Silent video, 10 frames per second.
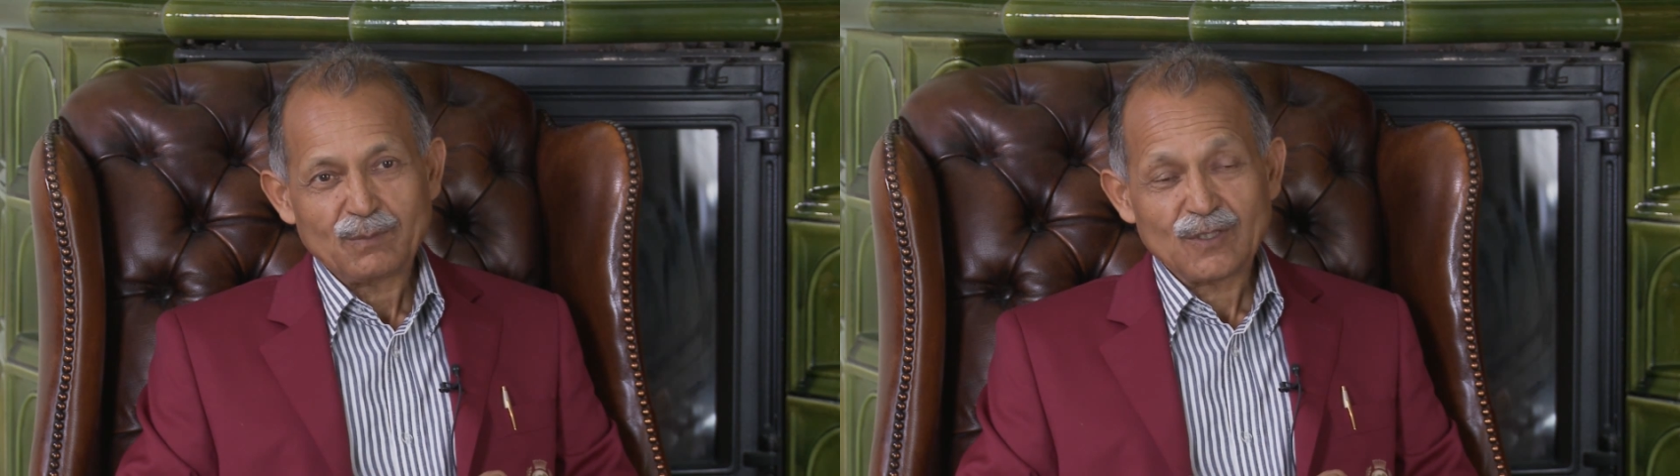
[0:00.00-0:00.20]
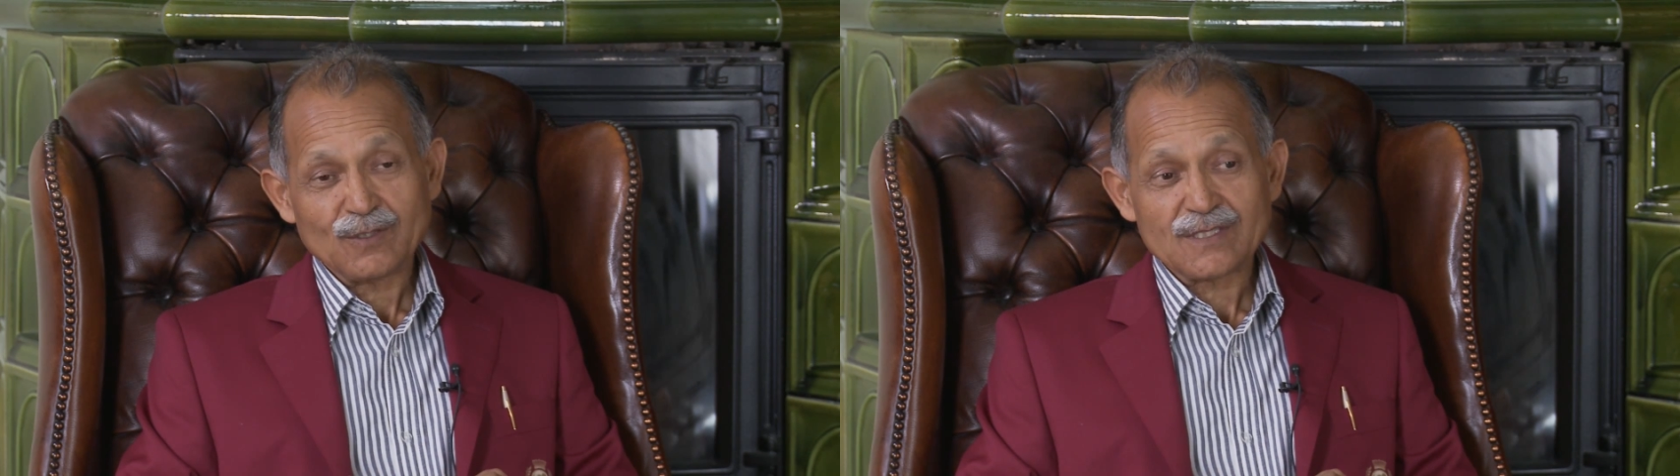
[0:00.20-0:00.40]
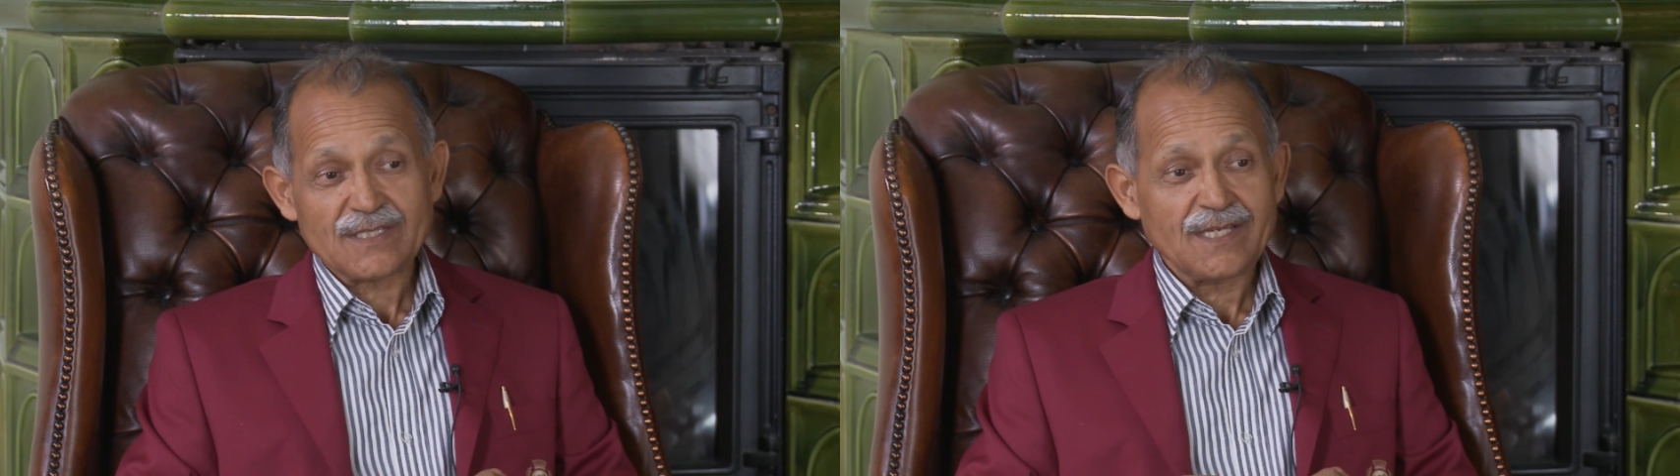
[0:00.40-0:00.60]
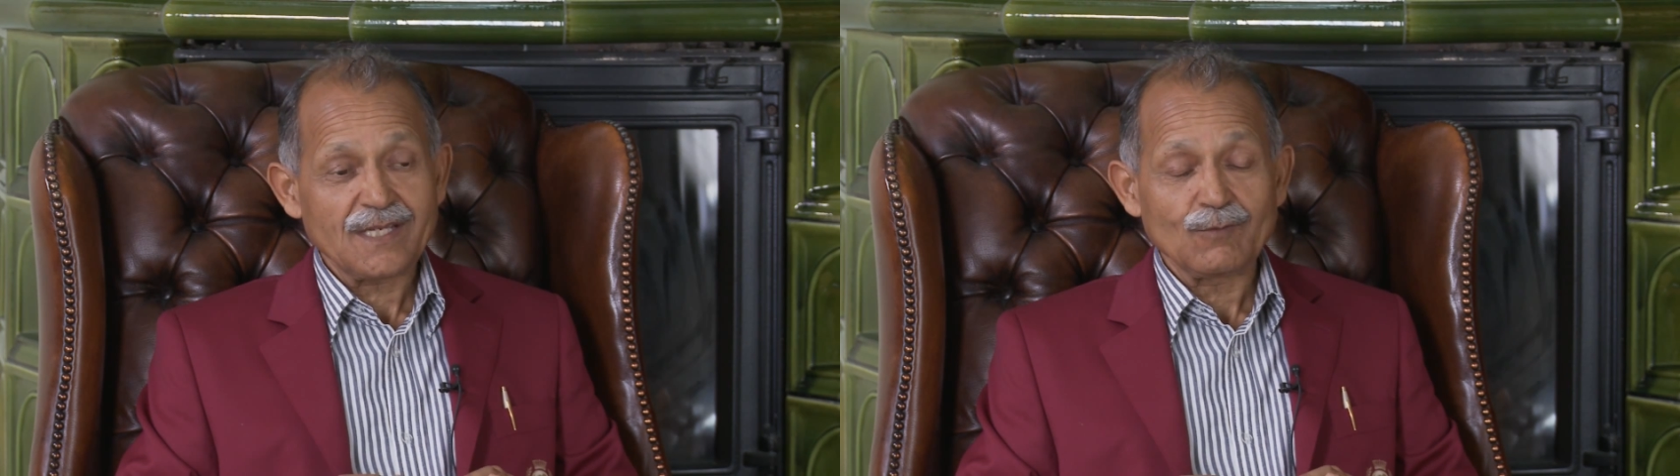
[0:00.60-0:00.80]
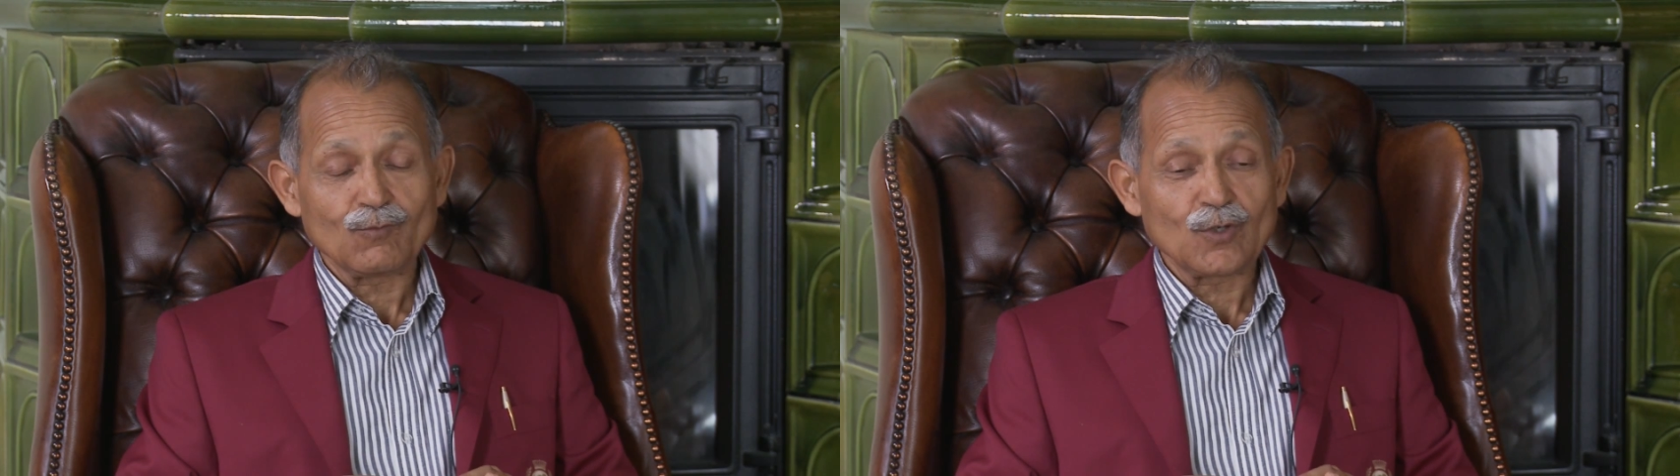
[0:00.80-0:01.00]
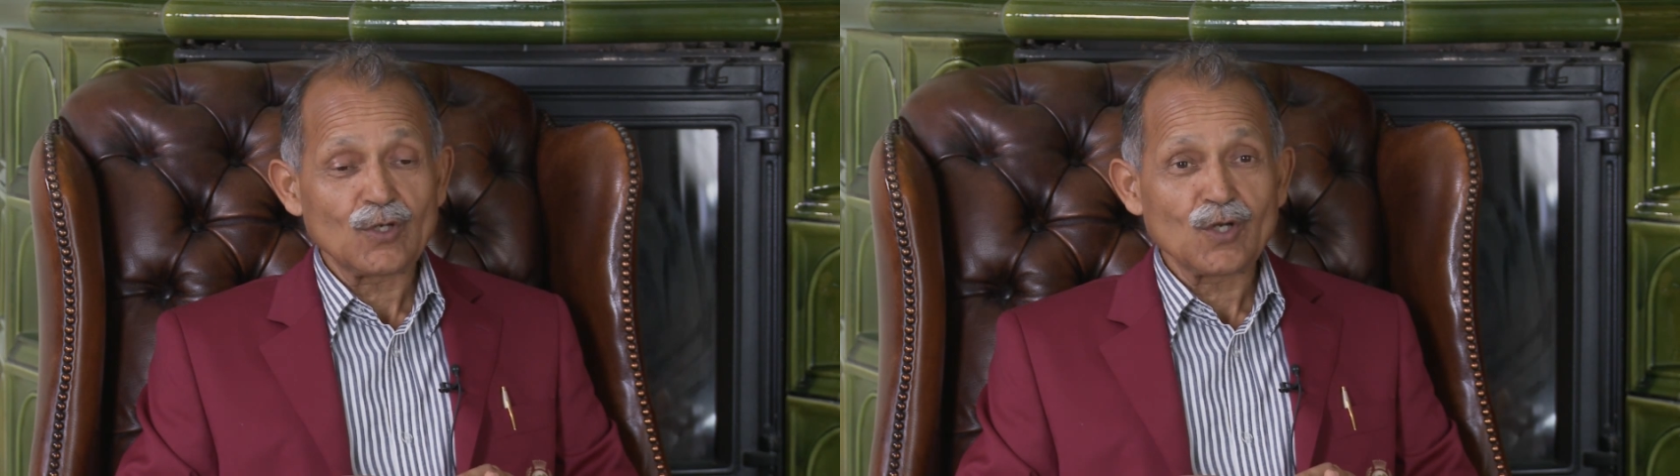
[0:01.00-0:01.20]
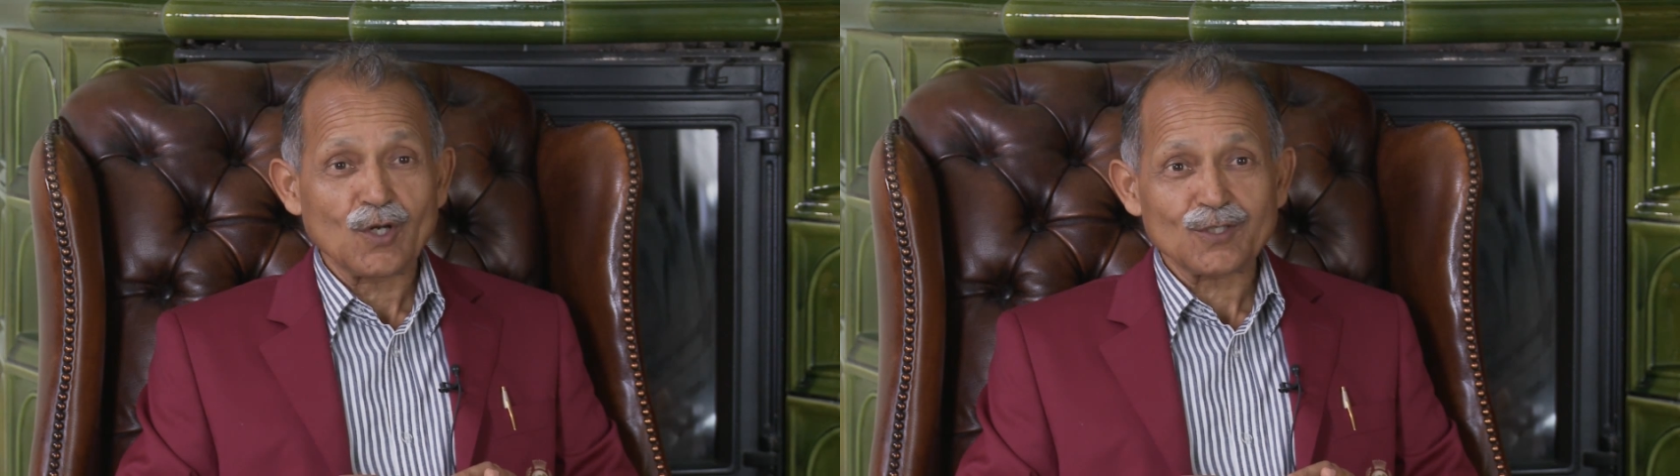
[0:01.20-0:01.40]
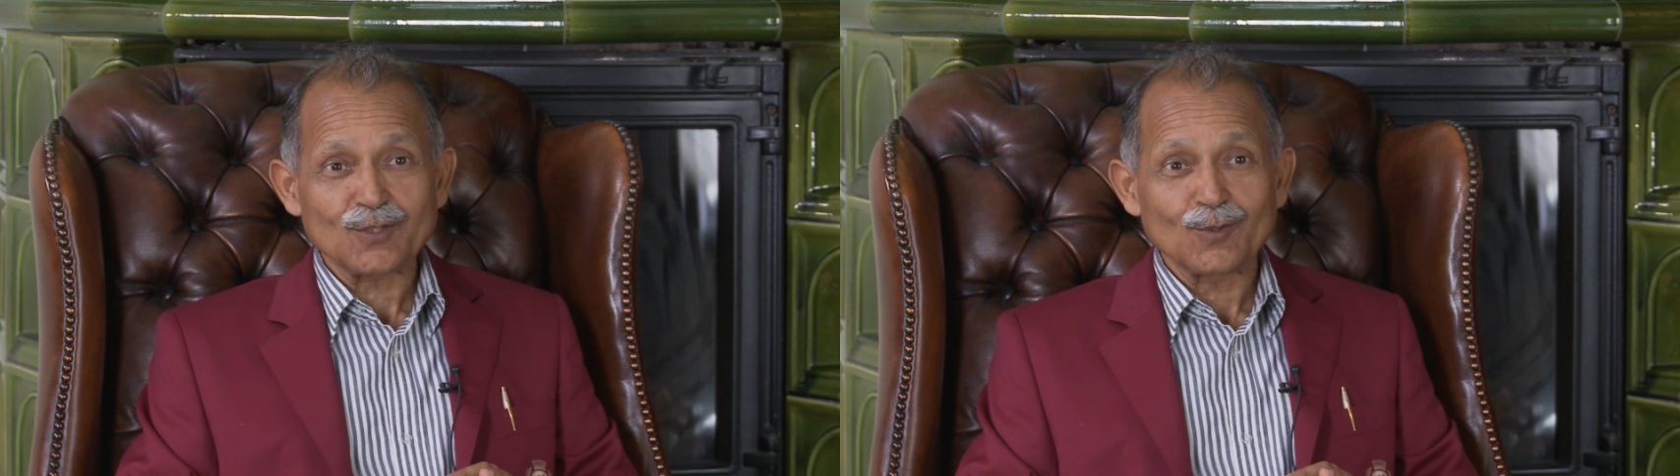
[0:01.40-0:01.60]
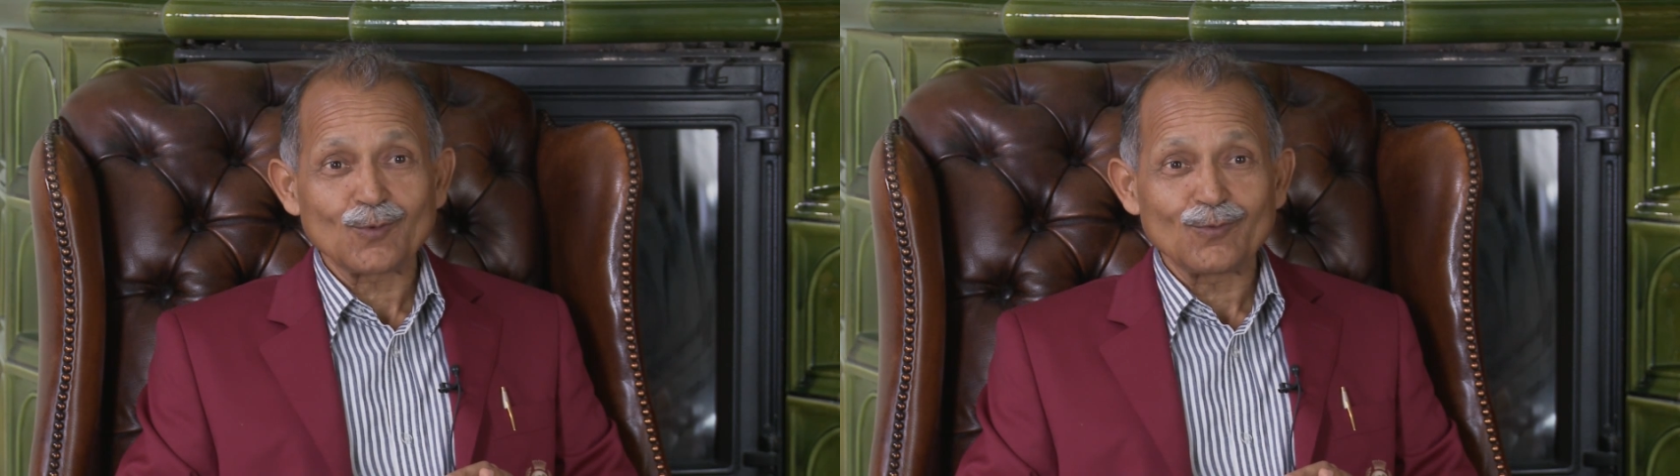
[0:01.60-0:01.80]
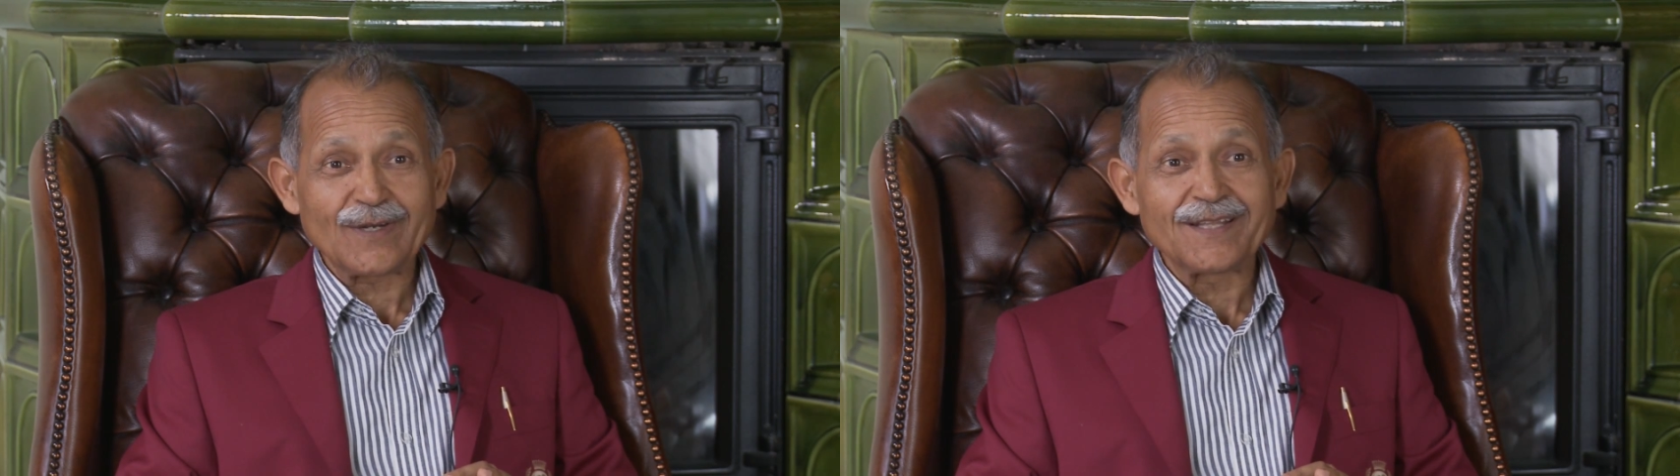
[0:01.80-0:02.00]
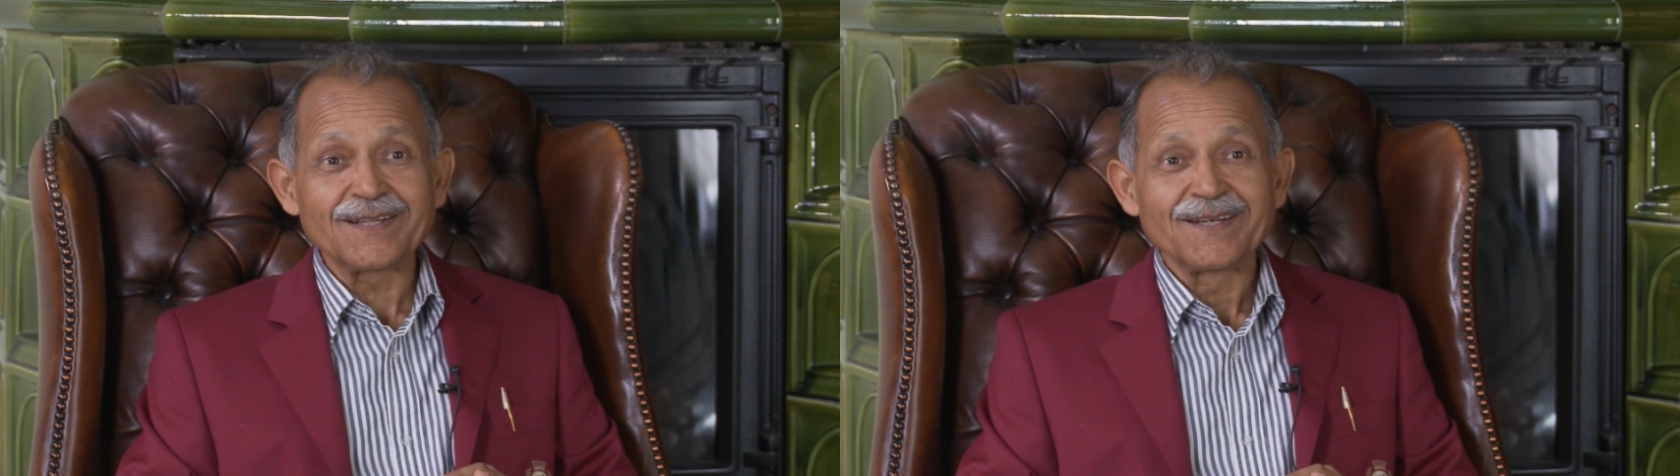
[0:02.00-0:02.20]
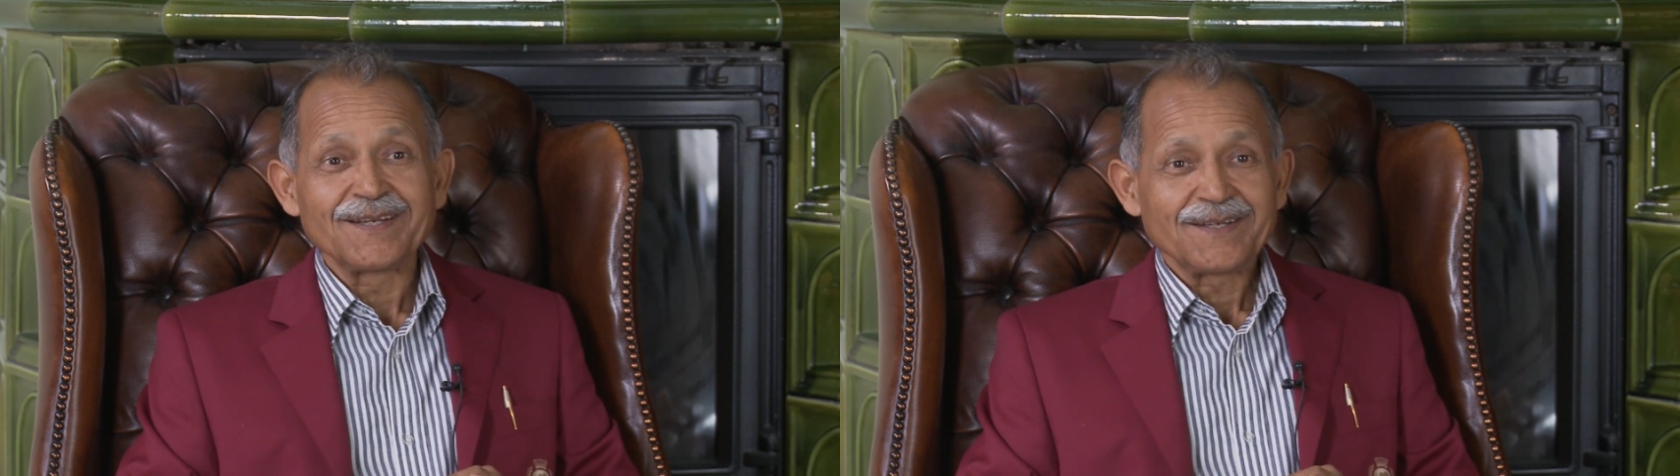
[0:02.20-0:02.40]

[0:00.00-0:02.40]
because they would not know when